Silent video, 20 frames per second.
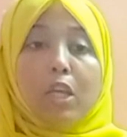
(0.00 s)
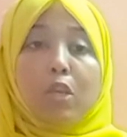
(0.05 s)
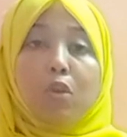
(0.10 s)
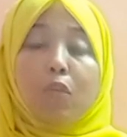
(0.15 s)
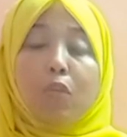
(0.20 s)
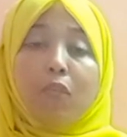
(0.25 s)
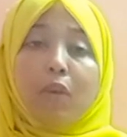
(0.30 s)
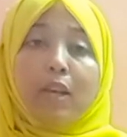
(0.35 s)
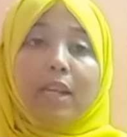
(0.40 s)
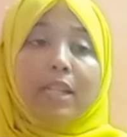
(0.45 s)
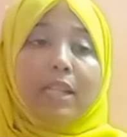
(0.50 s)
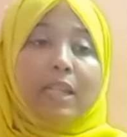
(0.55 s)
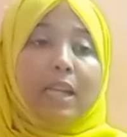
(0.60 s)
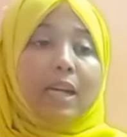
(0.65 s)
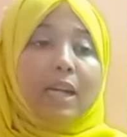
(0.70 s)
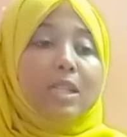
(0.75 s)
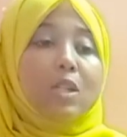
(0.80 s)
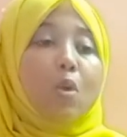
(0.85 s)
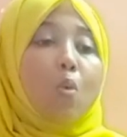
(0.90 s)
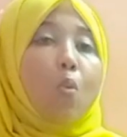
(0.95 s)
You find
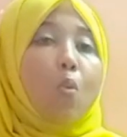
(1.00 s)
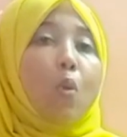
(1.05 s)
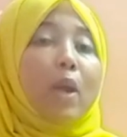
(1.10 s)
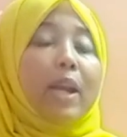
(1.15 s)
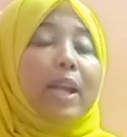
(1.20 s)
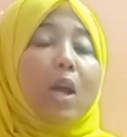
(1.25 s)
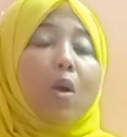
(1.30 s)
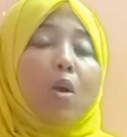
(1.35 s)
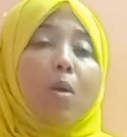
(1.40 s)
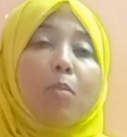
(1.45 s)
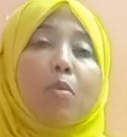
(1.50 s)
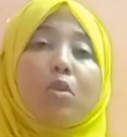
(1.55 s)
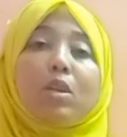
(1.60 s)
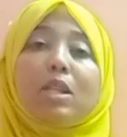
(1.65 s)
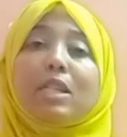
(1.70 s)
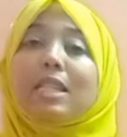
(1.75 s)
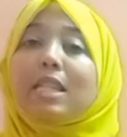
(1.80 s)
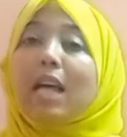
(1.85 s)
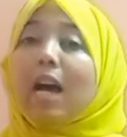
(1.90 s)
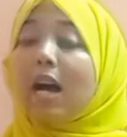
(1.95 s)
that when our
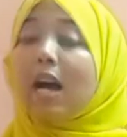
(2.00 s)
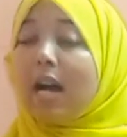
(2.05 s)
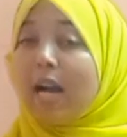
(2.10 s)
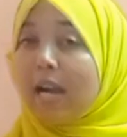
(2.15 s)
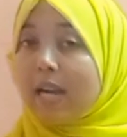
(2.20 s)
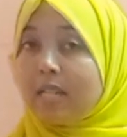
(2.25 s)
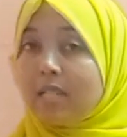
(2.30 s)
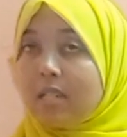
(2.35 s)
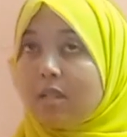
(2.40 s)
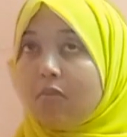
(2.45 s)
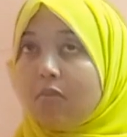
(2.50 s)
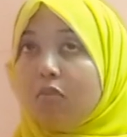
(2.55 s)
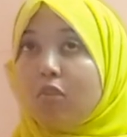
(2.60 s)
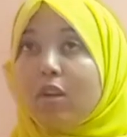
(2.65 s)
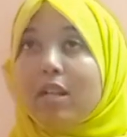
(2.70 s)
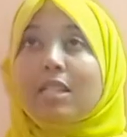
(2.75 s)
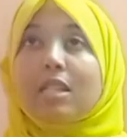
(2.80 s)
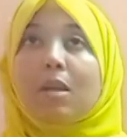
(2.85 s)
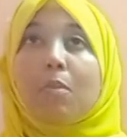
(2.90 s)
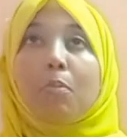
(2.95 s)
bodies are active,
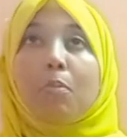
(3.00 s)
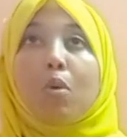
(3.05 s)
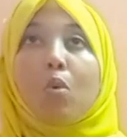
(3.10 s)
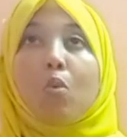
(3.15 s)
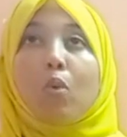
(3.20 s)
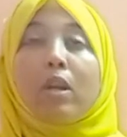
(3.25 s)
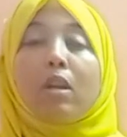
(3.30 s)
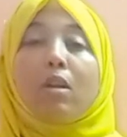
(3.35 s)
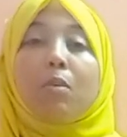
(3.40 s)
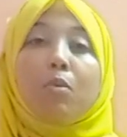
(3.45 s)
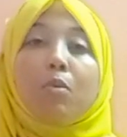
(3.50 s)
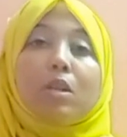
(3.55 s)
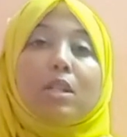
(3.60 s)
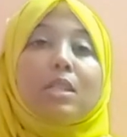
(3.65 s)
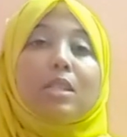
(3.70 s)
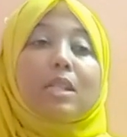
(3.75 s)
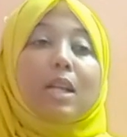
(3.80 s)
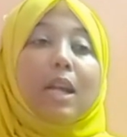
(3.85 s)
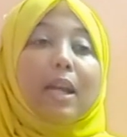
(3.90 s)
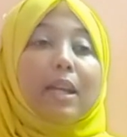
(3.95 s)
for example, when our
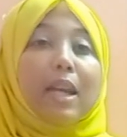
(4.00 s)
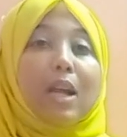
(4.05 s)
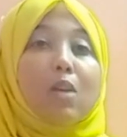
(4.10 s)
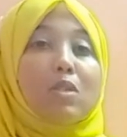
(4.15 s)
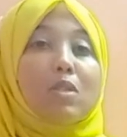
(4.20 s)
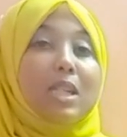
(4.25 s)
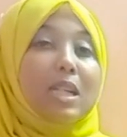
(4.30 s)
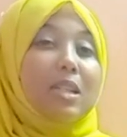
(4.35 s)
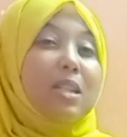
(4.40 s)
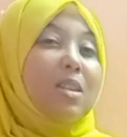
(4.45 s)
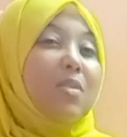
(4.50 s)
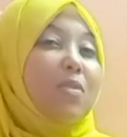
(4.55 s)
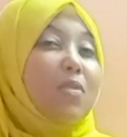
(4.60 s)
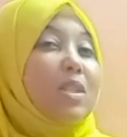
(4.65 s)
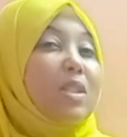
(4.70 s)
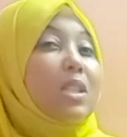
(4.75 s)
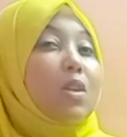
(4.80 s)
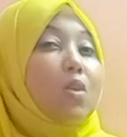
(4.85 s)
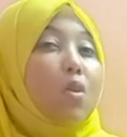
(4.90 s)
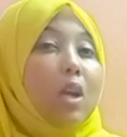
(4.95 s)
bodies carry out certain
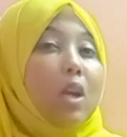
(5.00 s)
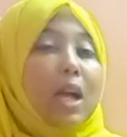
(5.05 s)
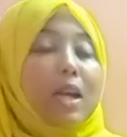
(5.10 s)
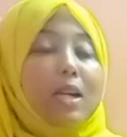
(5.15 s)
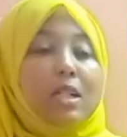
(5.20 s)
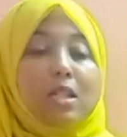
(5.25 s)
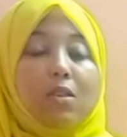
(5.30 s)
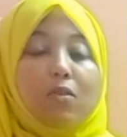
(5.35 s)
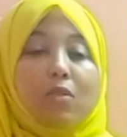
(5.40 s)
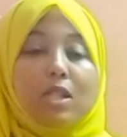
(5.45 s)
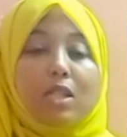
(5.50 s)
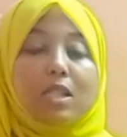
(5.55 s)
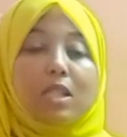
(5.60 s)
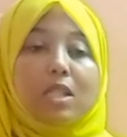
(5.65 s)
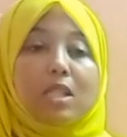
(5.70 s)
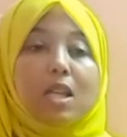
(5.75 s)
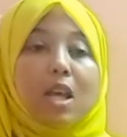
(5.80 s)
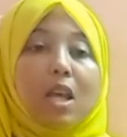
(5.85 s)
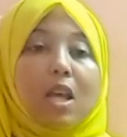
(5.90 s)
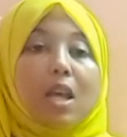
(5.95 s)
physical
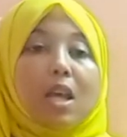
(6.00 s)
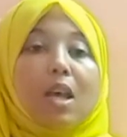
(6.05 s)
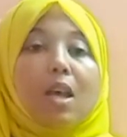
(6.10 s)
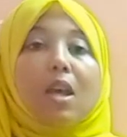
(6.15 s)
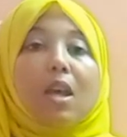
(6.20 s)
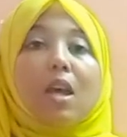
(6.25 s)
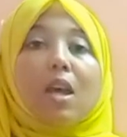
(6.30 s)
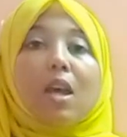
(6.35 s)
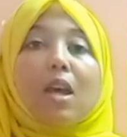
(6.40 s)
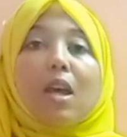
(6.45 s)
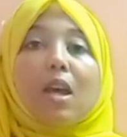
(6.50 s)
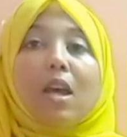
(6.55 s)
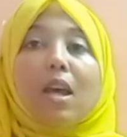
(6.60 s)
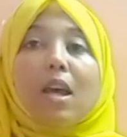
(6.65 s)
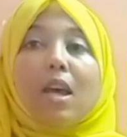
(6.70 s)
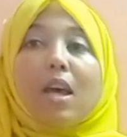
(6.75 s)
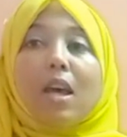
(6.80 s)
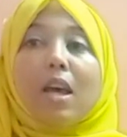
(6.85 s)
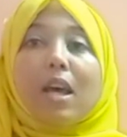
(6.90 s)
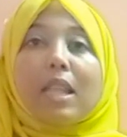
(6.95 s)
activities,
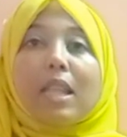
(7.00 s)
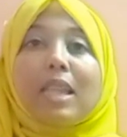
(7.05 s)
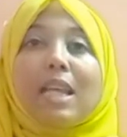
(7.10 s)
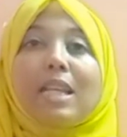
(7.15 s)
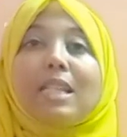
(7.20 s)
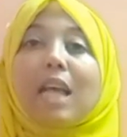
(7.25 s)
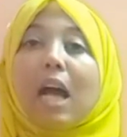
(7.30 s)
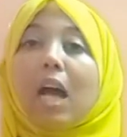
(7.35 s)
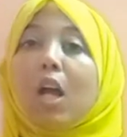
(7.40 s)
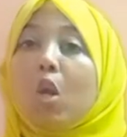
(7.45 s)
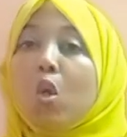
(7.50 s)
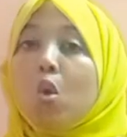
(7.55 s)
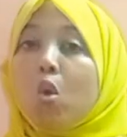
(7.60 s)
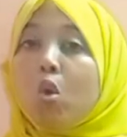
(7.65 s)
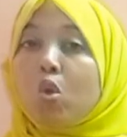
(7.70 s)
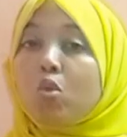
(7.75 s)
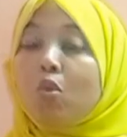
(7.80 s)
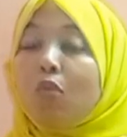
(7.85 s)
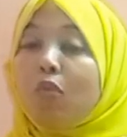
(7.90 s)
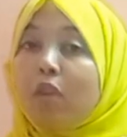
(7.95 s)
there's a
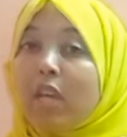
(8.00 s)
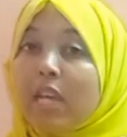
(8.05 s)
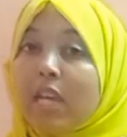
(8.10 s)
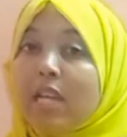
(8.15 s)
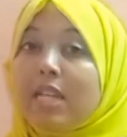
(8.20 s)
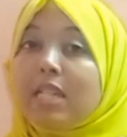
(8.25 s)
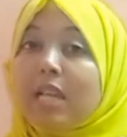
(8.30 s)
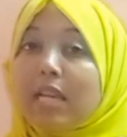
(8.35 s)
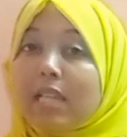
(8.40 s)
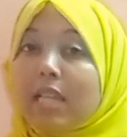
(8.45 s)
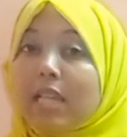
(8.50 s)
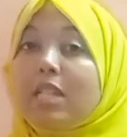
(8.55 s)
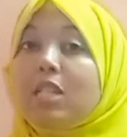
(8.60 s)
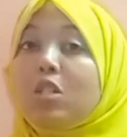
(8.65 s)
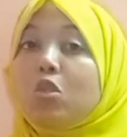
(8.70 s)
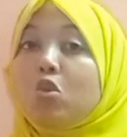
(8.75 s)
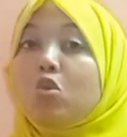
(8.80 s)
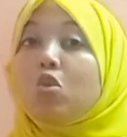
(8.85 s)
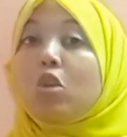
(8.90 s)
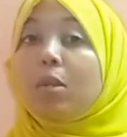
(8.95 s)
lot of heat that
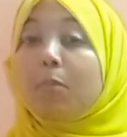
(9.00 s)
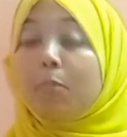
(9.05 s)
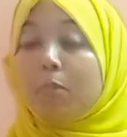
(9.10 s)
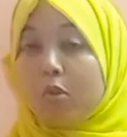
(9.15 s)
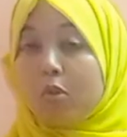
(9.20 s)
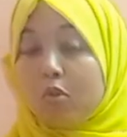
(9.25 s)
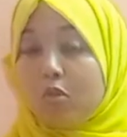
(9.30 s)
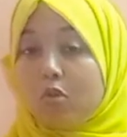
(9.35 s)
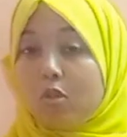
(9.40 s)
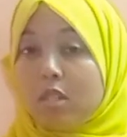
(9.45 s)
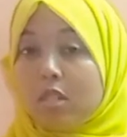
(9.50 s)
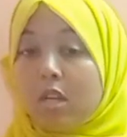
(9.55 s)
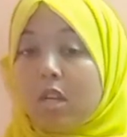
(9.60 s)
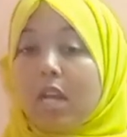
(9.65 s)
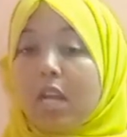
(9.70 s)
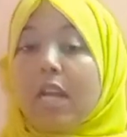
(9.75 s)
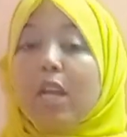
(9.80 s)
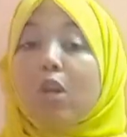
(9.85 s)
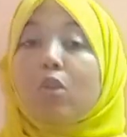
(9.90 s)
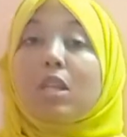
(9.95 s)
is usually produced.
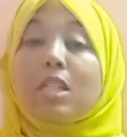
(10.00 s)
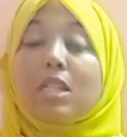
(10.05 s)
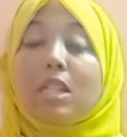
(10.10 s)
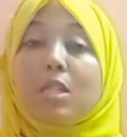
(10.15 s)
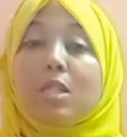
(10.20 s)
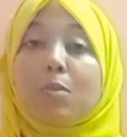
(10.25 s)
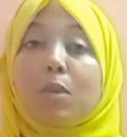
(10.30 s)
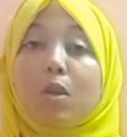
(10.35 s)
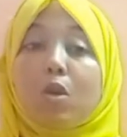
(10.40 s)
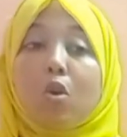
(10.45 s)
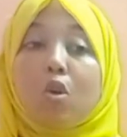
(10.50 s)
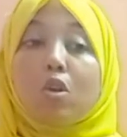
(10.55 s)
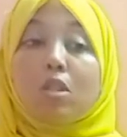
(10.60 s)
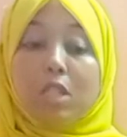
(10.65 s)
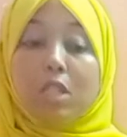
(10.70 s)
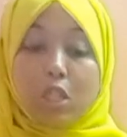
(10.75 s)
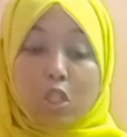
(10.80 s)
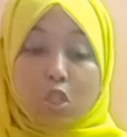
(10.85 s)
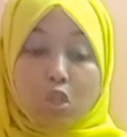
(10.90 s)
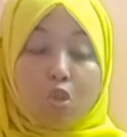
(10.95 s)
Now, this is
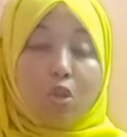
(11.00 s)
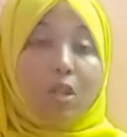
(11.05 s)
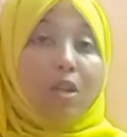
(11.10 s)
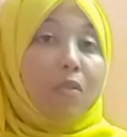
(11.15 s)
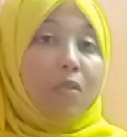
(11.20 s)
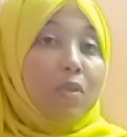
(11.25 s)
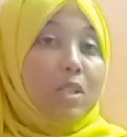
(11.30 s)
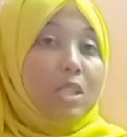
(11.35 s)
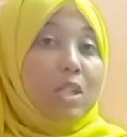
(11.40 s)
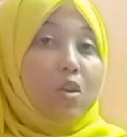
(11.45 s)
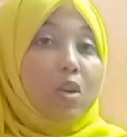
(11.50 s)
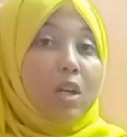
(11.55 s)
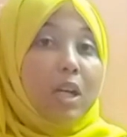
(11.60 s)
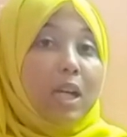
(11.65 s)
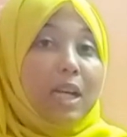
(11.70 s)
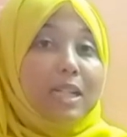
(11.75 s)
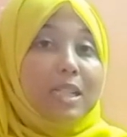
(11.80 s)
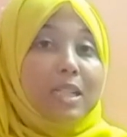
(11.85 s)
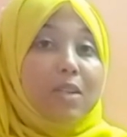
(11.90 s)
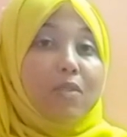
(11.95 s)
because during
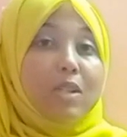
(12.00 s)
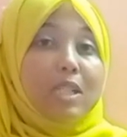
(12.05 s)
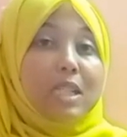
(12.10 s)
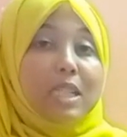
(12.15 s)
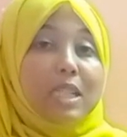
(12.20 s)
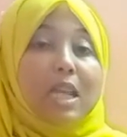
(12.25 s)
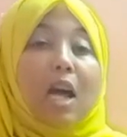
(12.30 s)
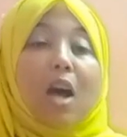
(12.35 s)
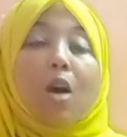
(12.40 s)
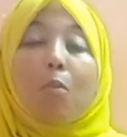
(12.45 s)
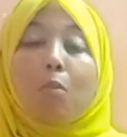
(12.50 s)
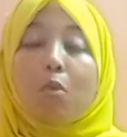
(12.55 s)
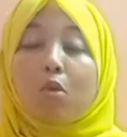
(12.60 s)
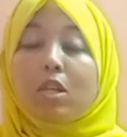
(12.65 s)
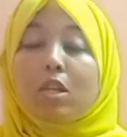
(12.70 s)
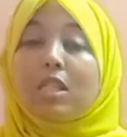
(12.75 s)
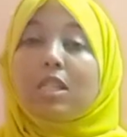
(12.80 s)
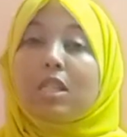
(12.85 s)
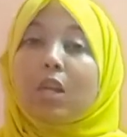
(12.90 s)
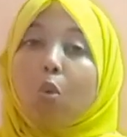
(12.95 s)
physical activities, our
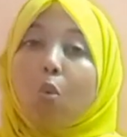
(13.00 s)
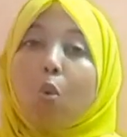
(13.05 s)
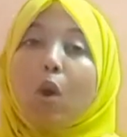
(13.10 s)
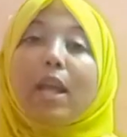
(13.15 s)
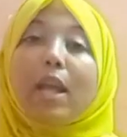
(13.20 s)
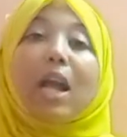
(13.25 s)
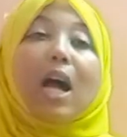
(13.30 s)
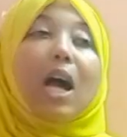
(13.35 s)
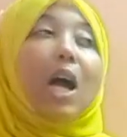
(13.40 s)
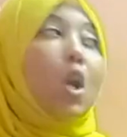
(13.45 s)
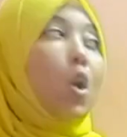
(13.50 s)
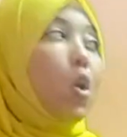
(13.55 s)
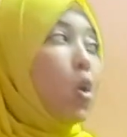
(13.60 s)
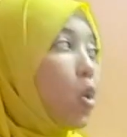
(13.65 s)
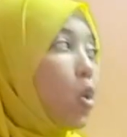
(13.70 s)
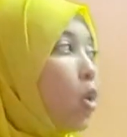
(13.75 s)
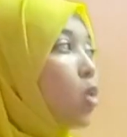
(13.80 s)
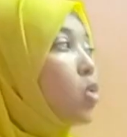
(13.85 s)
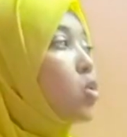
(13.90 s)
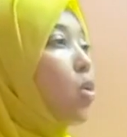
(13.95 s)
bodies require a
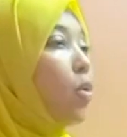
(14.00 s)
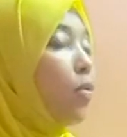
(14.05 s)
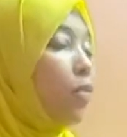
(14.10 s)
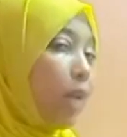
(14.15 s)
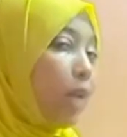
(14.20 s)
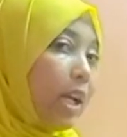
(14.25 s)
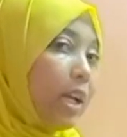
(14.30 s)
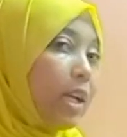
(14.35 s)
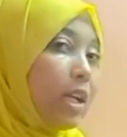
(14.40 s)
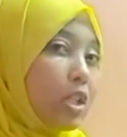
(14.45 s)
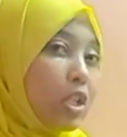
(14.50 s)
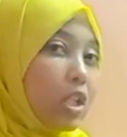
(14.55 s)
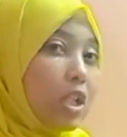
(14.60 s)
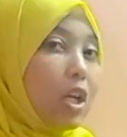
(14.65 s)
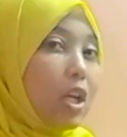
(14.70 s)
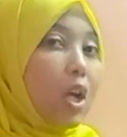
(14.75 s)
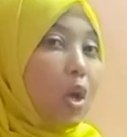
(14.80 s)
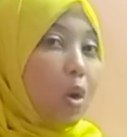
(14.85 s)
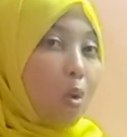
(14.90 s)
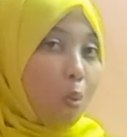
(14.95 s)
lot of
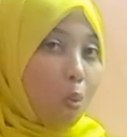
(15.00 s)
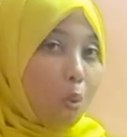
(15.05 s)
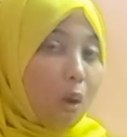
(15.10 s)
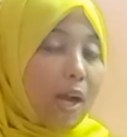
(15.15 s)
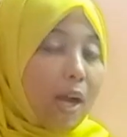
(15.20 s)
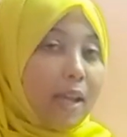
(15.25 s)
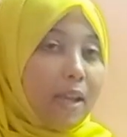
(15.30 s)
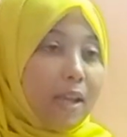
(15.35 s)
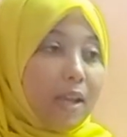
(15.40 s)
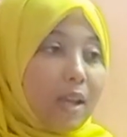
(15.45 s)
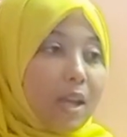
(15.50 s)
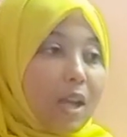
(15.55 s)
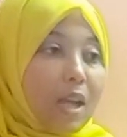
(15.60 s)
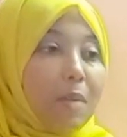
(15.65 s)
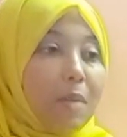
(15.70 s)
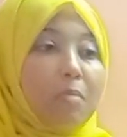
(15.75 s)
energy. Why?